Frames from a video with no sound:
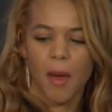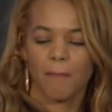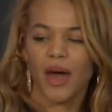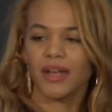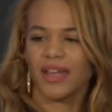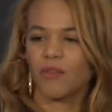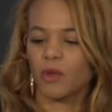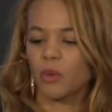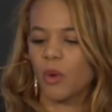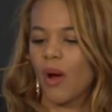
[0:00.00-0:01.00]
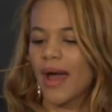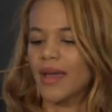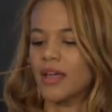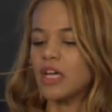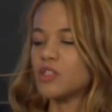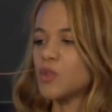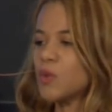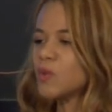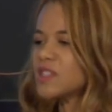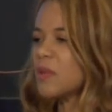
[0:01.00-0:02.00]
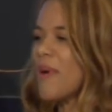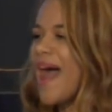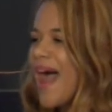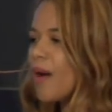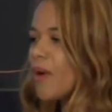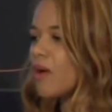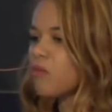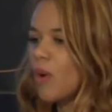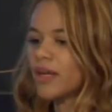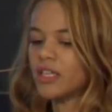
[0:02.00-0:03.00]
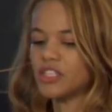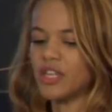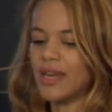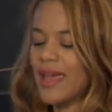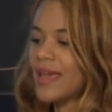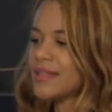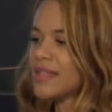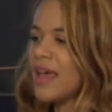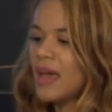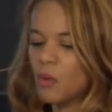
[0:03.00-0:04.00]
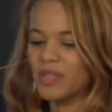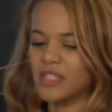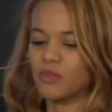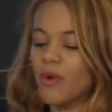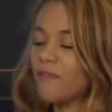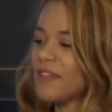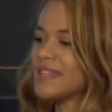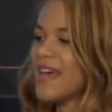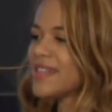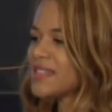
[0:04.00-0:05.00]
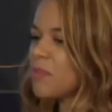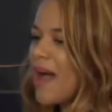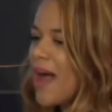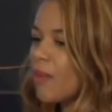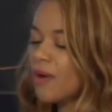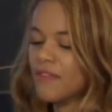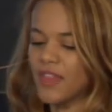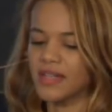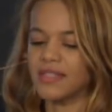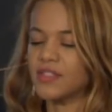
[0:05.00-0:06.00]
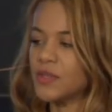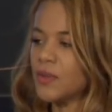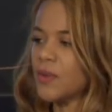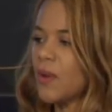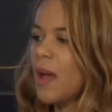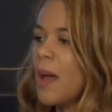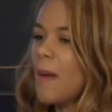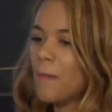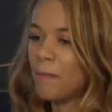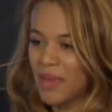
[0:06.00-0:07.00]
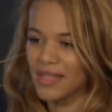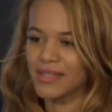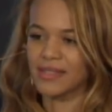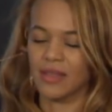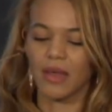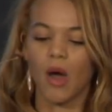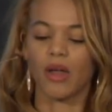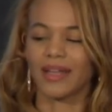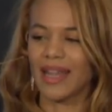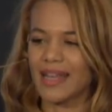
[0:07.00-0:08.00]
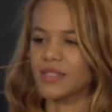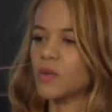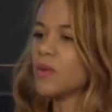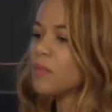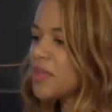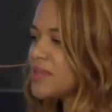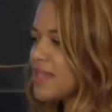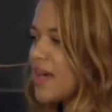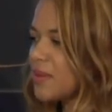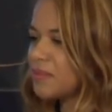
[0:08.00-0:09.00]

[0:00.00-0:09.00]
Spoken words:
but it would require 2 to the power of 108, which is roughly 10 to the power of 32 bits on a classical computer.